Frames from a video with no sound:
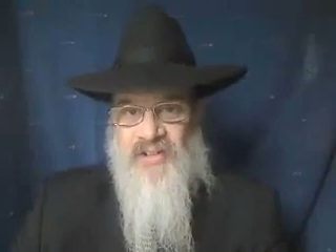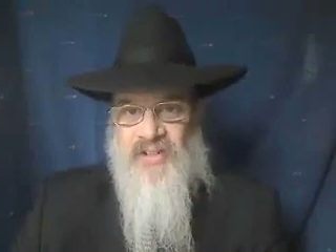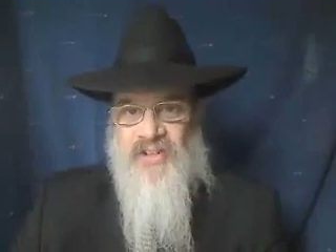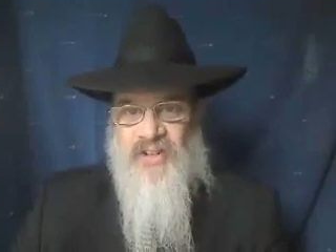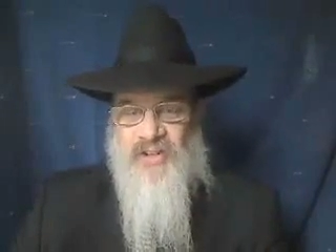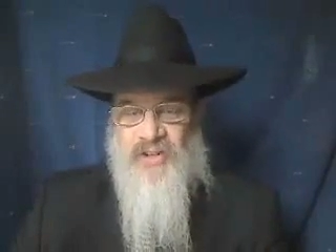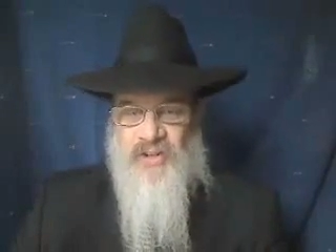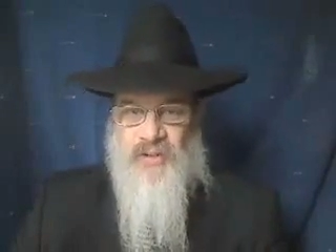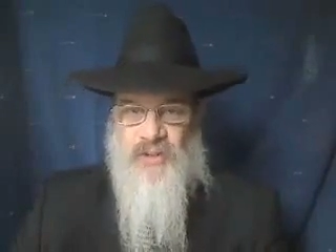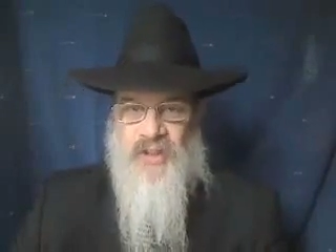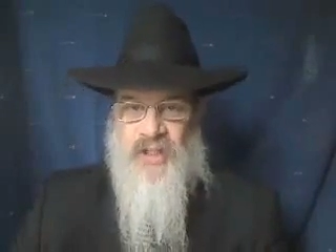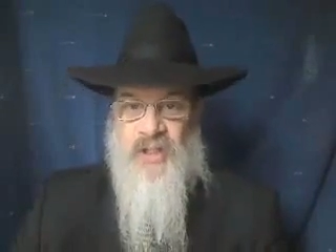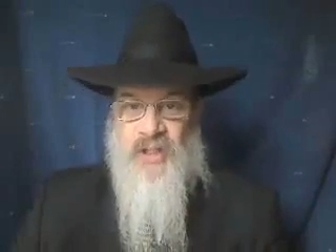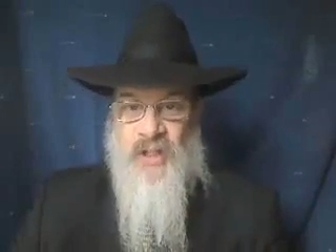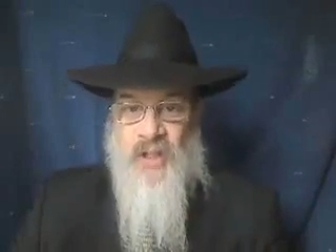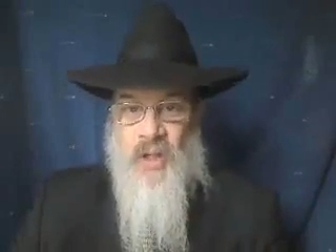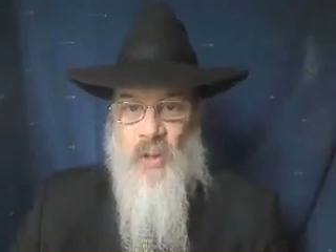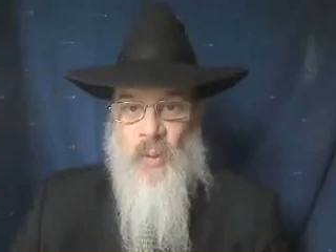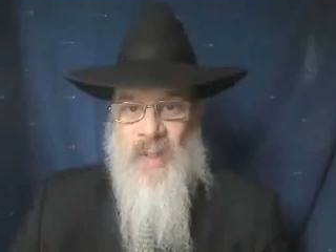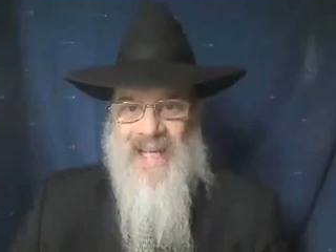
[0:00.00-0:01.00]
children and
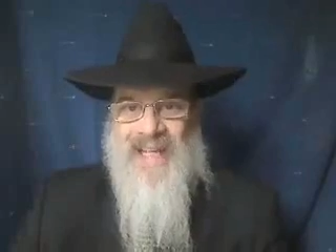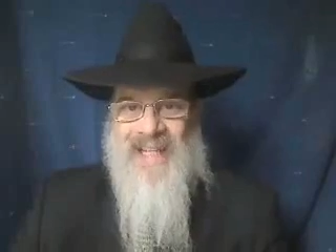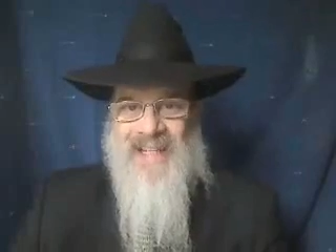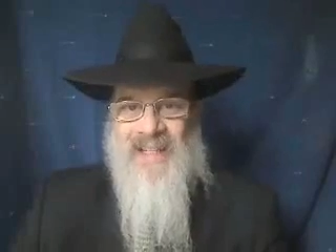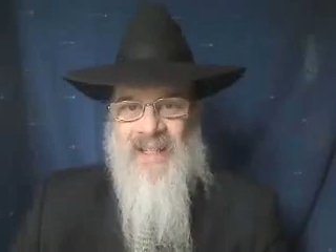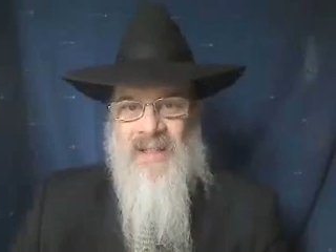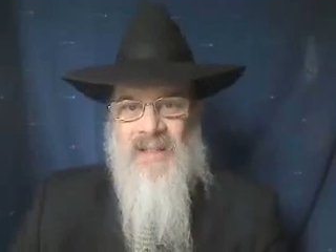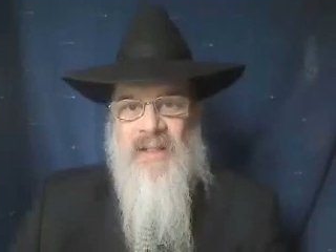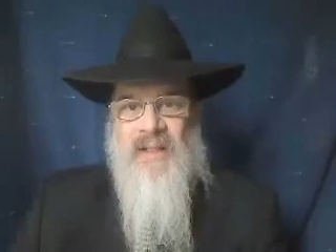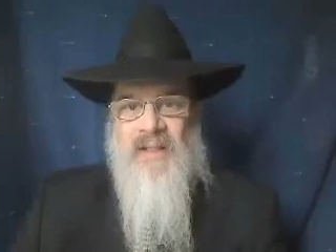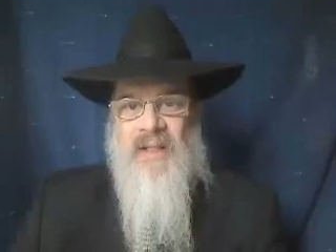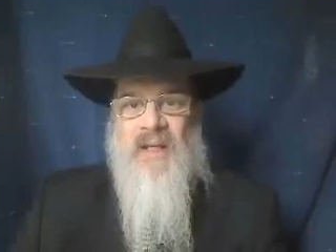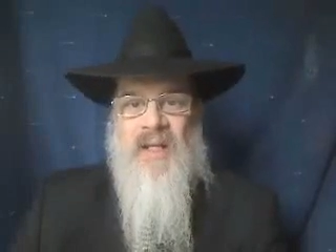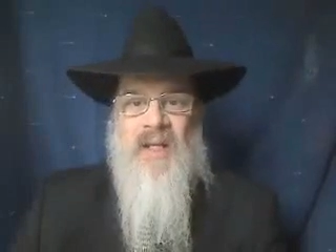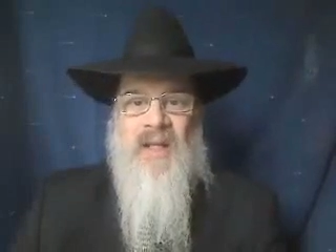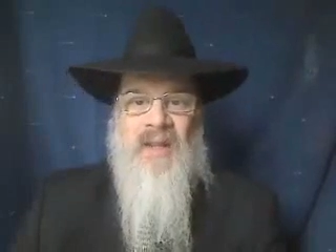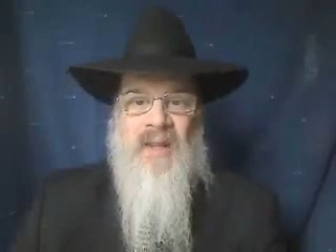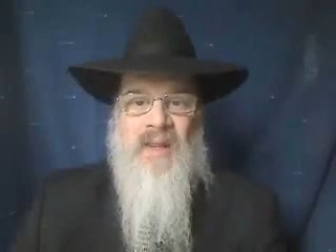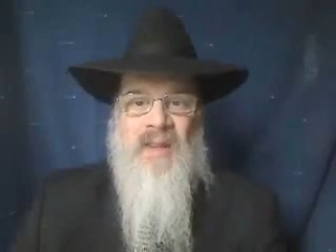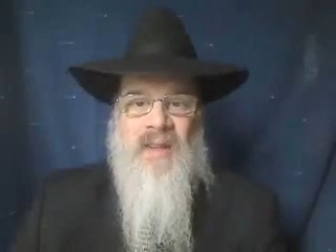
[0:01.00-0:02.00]
knowing
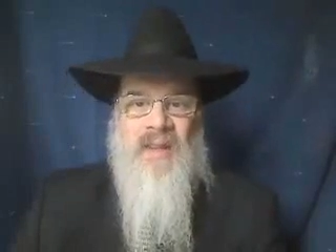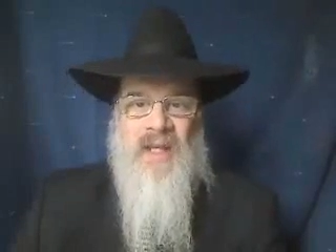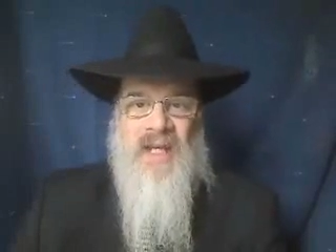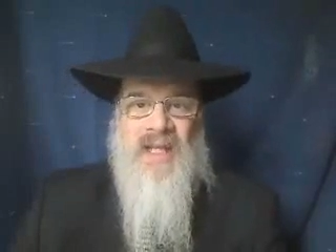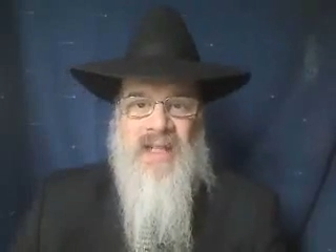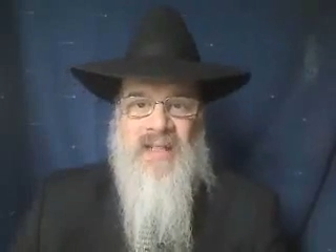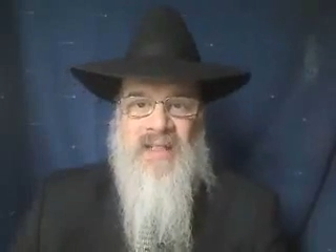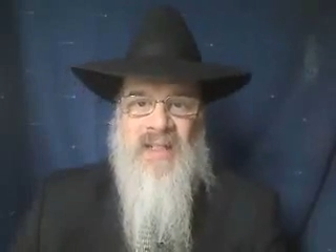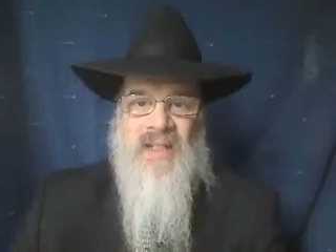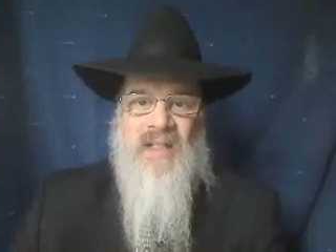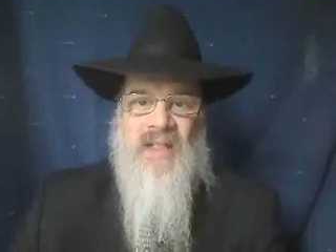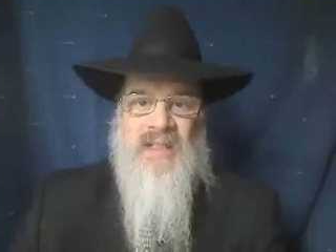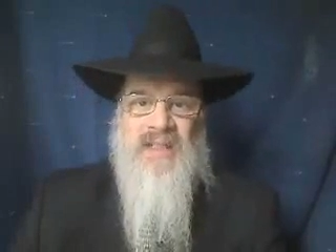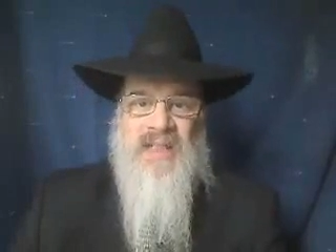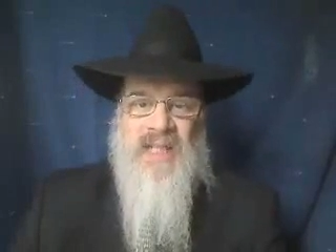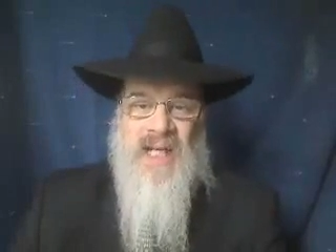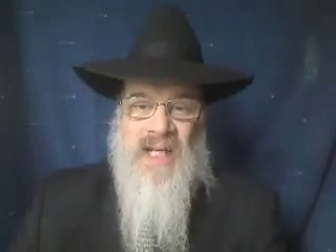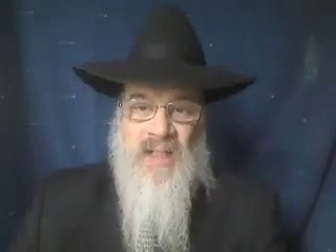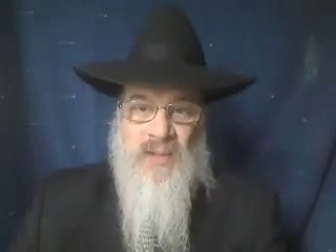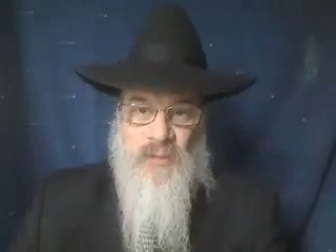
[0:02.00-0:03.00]
that
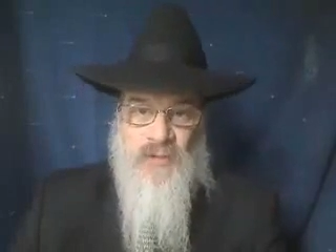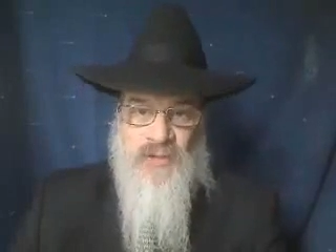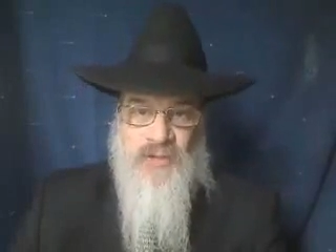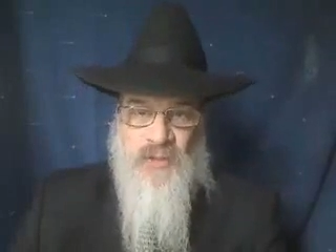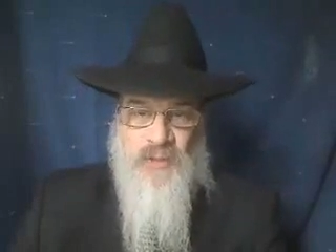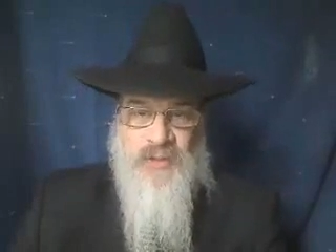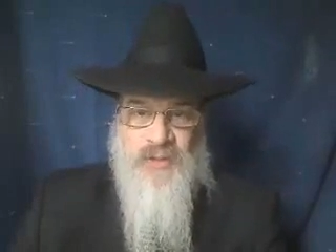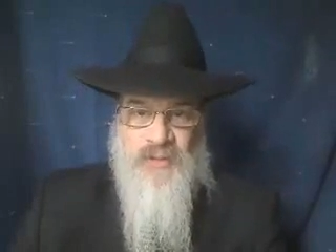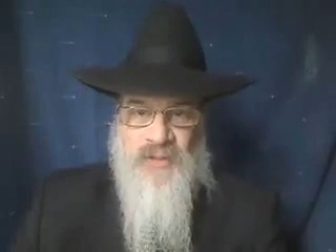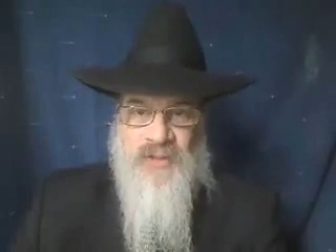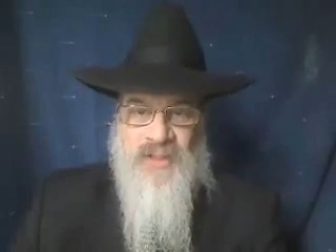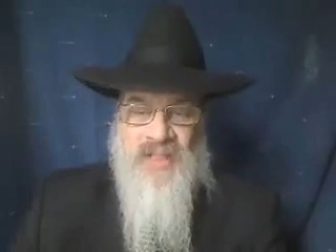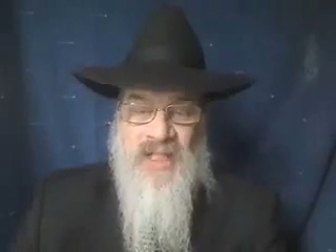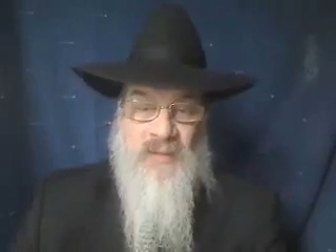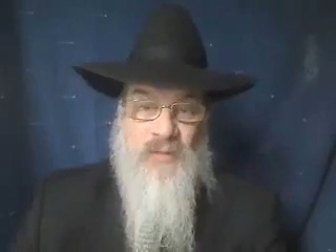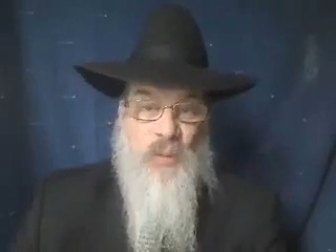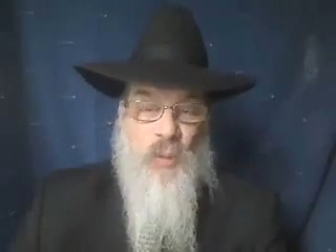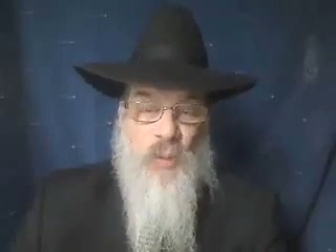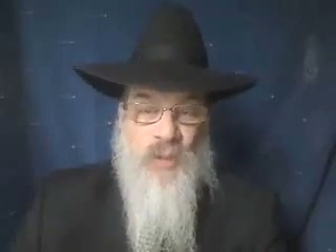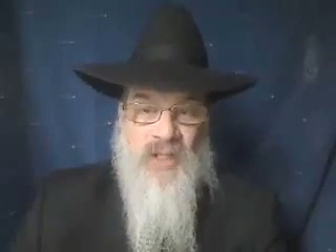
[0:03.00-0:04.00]
Yaakov was only going to
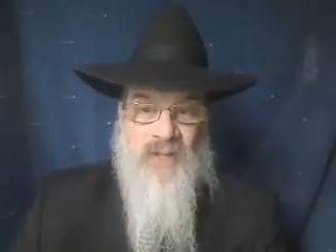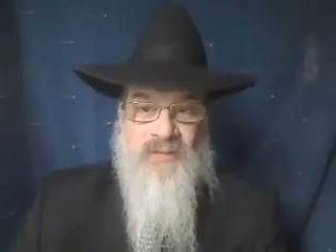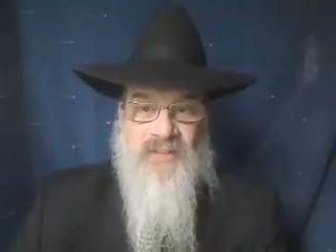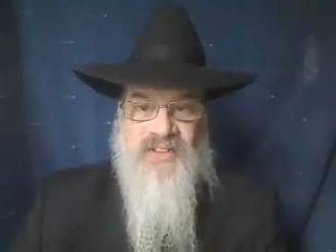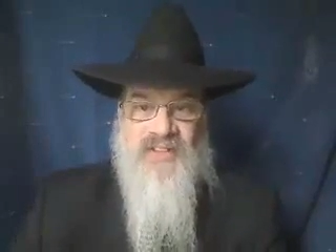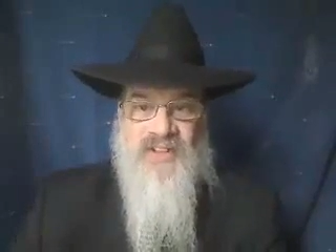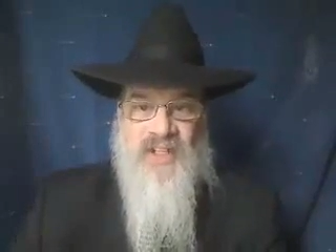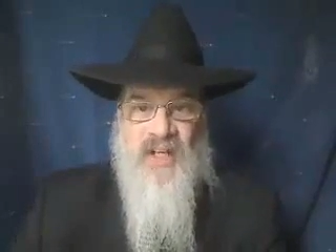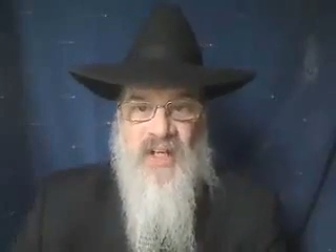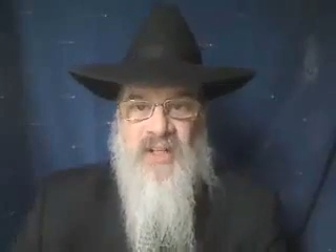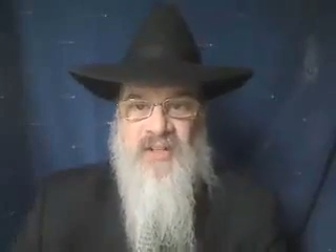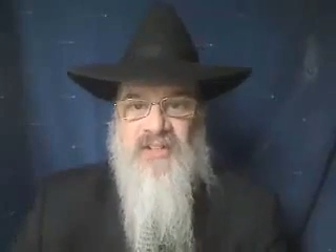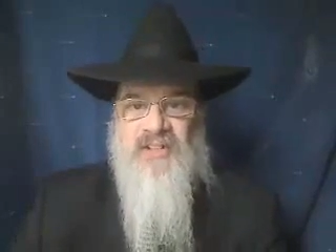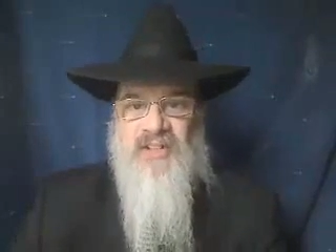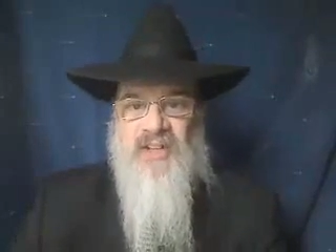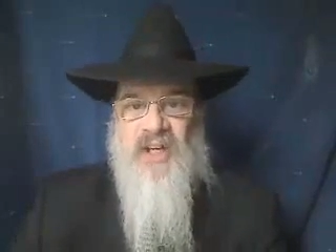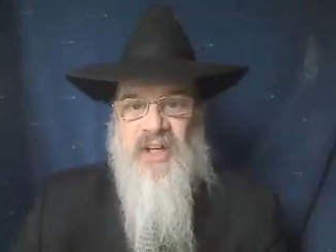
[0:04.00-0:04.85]
have 12 sons,